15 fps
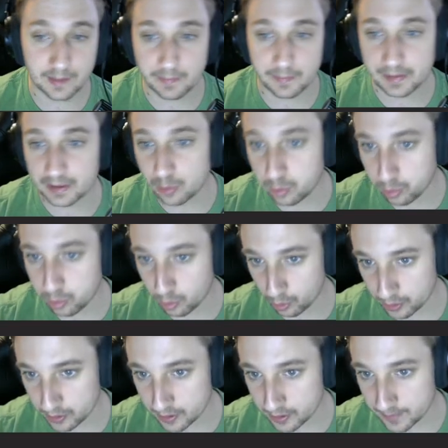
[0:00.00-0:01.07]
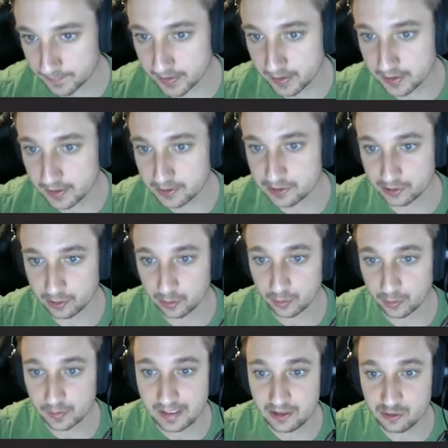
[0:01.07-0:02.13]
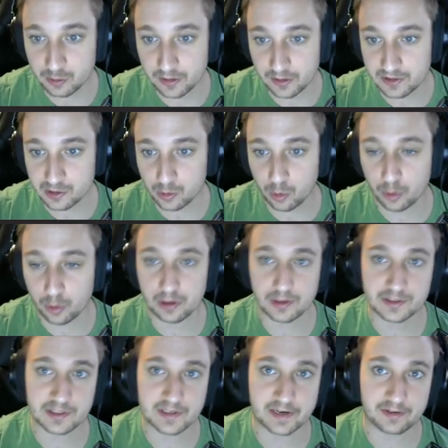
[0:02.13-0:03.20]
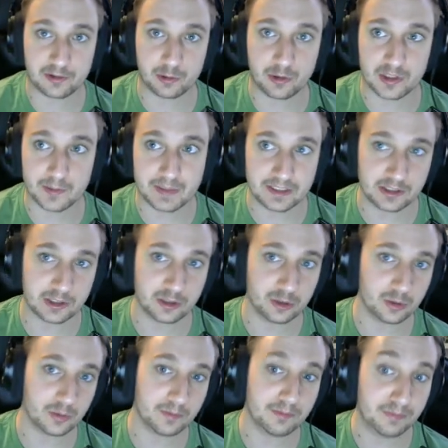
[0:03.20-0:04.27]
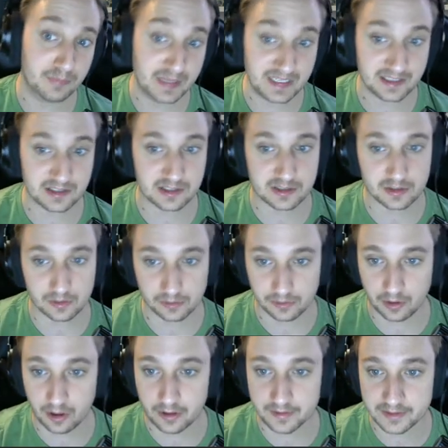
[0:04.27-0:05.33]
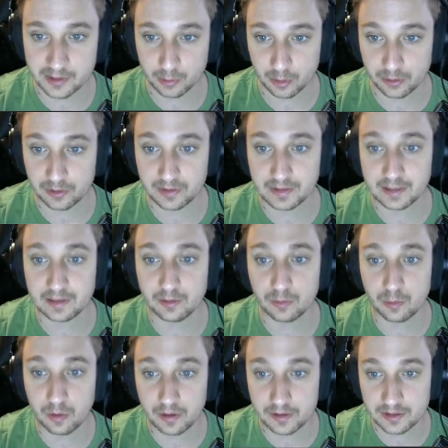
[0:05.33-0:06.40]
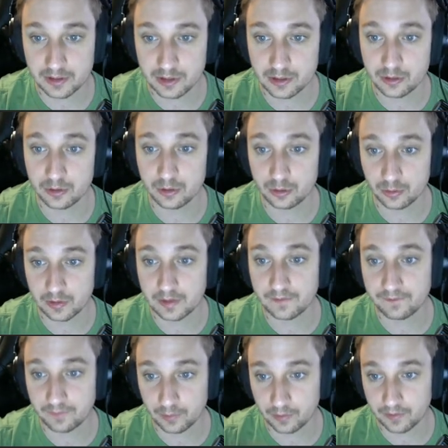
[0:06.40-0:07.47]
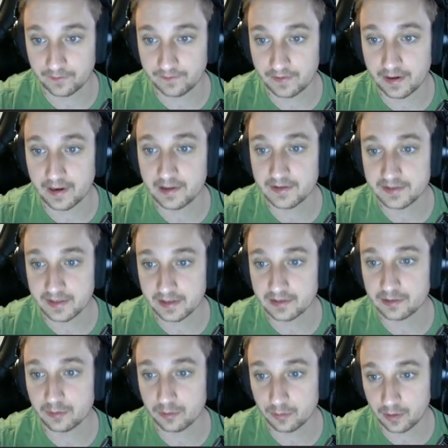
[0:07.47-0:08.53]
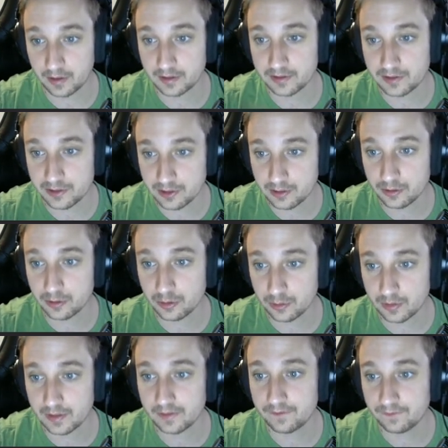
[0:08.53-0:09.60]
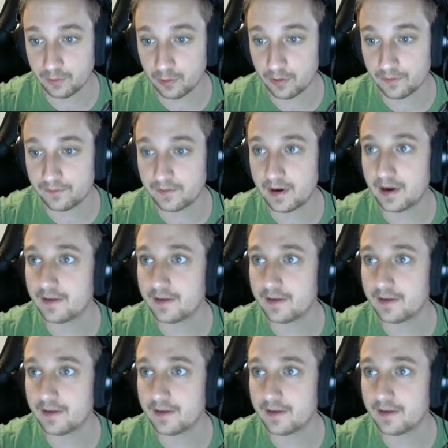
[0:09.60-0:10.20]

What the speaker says: a quarter. So each one of these quarter notes is actually going to be 2 beats long. So we're thinking 1, 2, 3, 4, 5, 6, 1, 2, 3, 4, 5,